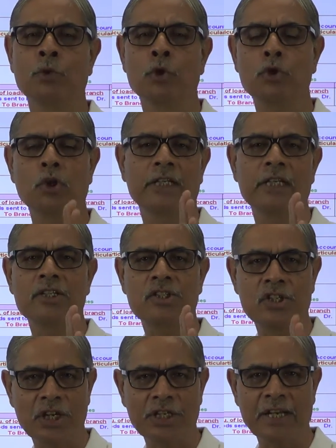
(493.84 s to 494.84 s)
So it is
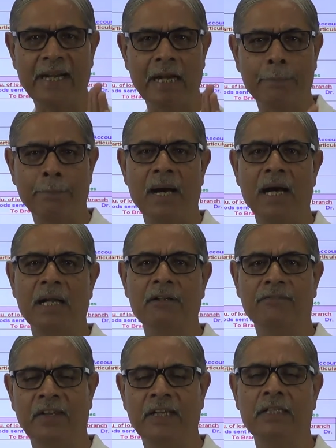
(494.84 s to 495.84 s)
treated at par
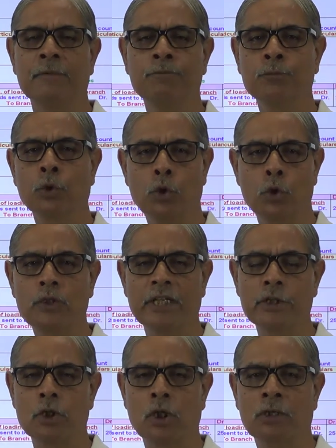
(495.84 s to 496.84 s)
with closing
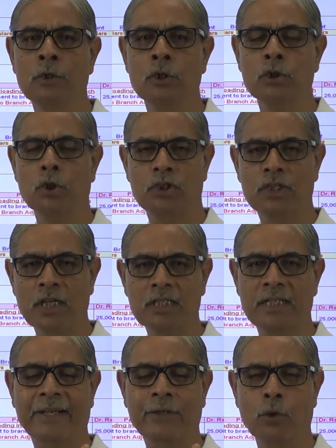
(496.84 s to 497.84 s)
stock. So just
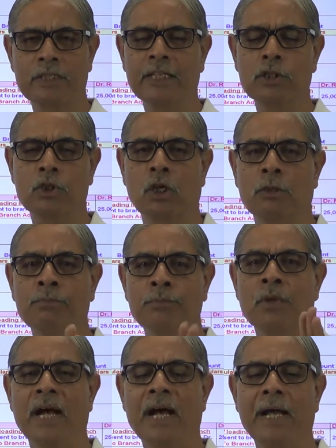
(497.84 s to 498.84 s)
like closing stock,
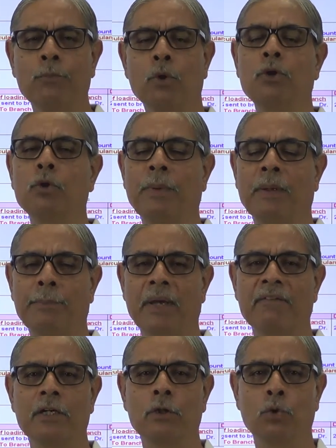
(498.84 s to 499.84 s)
I'm going to
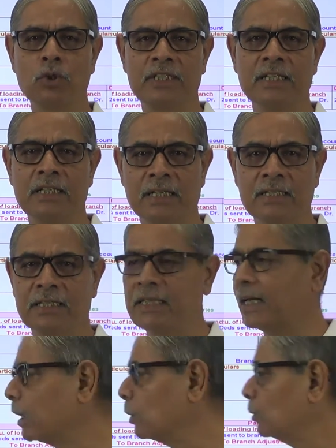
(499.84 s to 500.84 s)
prepare one goods in transit
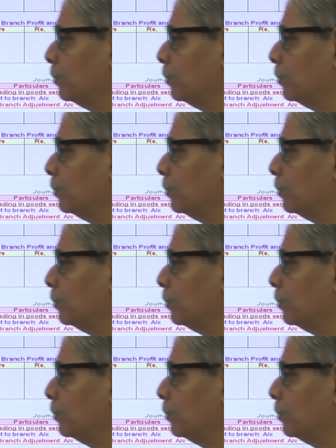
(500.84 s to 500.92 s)
account.